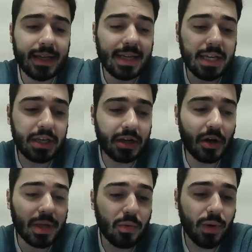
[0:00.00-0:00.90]
he
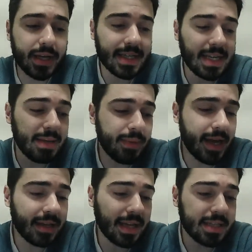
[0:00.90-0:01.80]
went and he
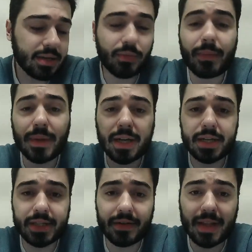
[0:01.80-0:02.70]
made like some
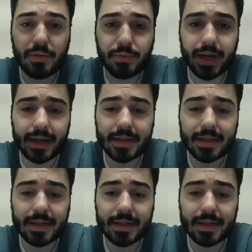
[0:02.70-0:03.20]
replicas of that ring